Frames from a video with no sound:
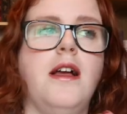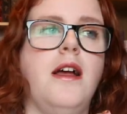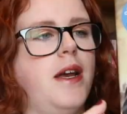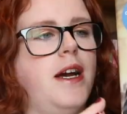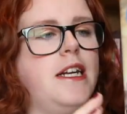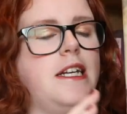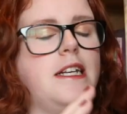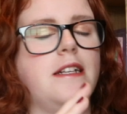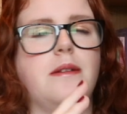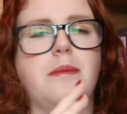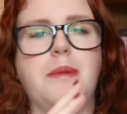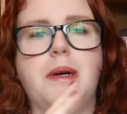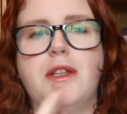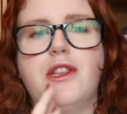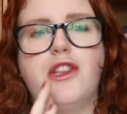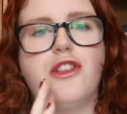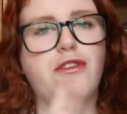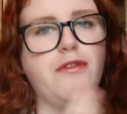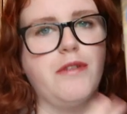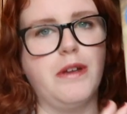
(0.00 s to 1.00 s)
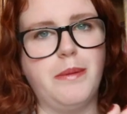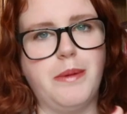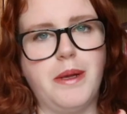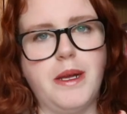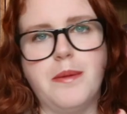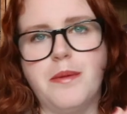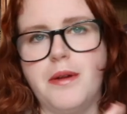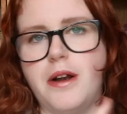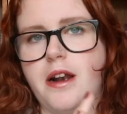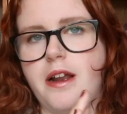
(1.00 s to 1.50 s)
and it's about the 3
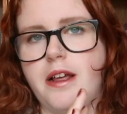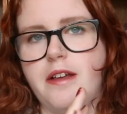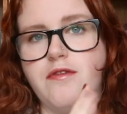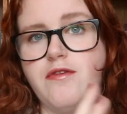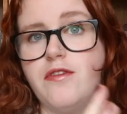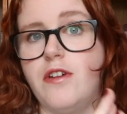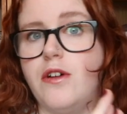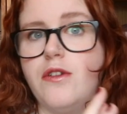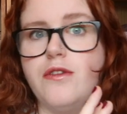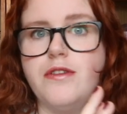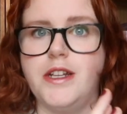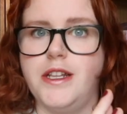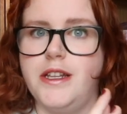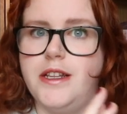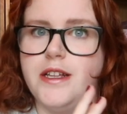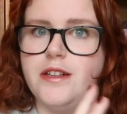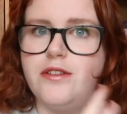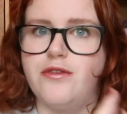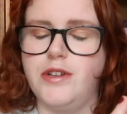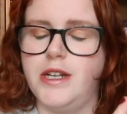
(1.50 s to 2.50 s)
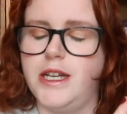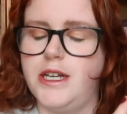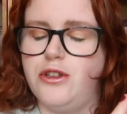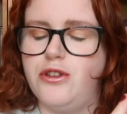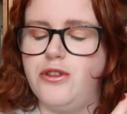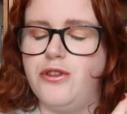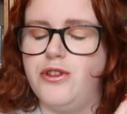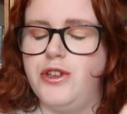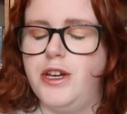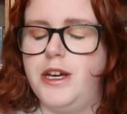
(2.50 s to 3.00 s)
people involved in this
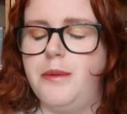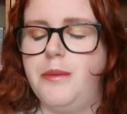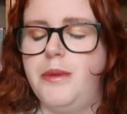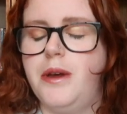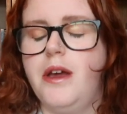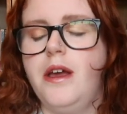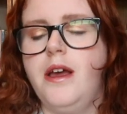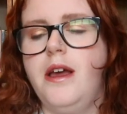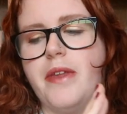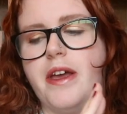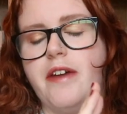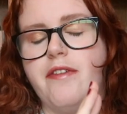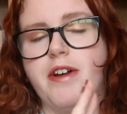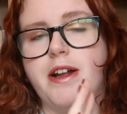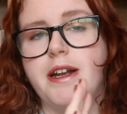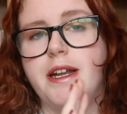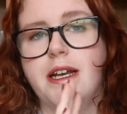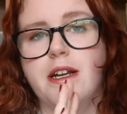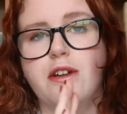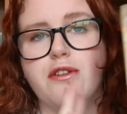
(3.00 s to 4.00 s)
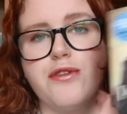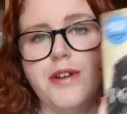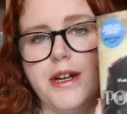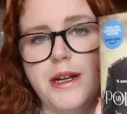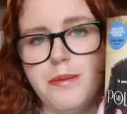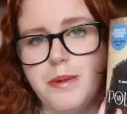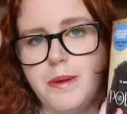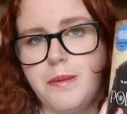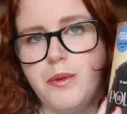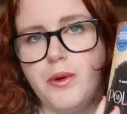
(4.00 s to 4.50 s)
relationship. I found it
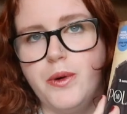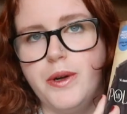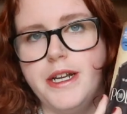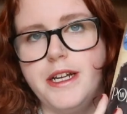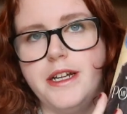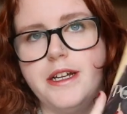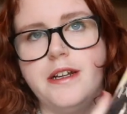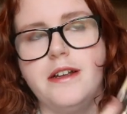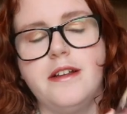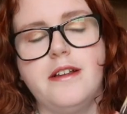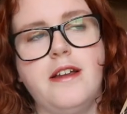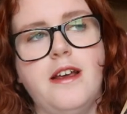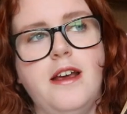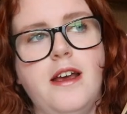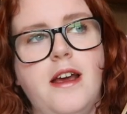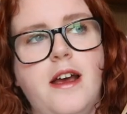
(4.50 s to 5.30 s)
incredibly poignant.